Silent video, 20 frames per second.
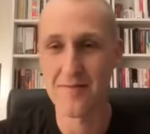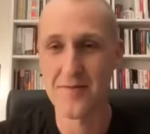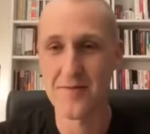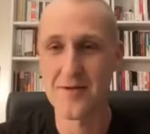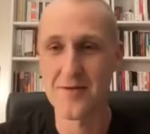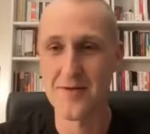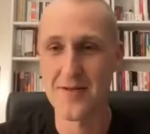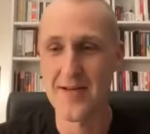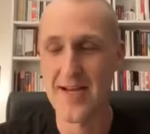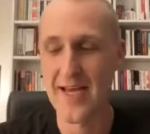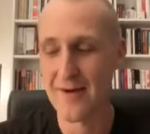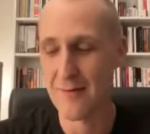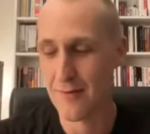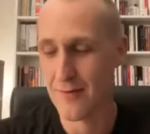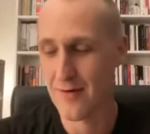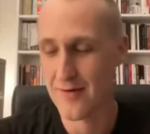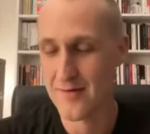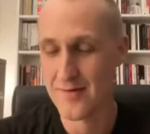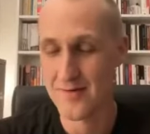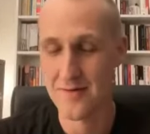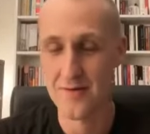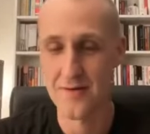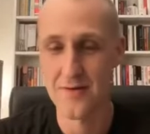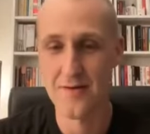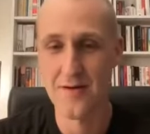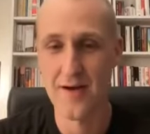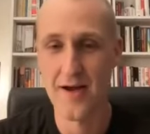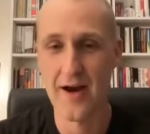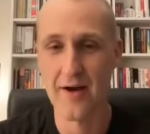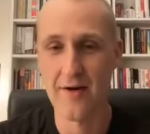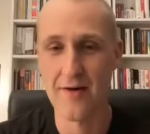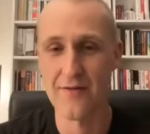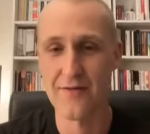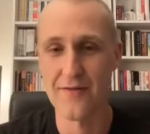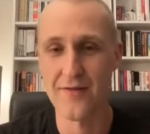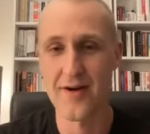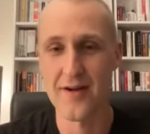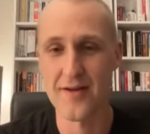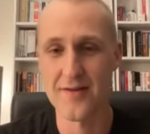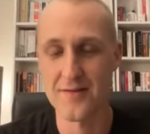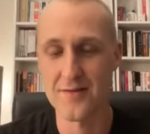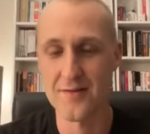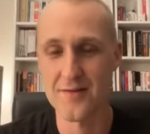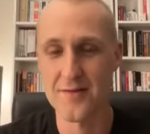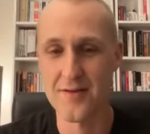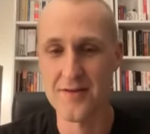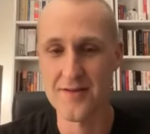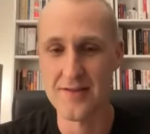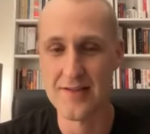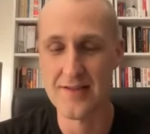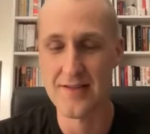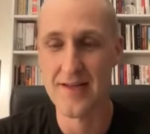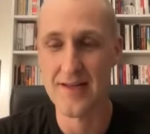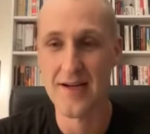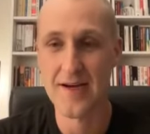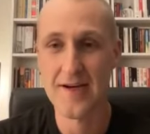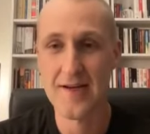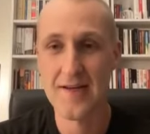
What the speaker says: using networks or hiring friends or things like that?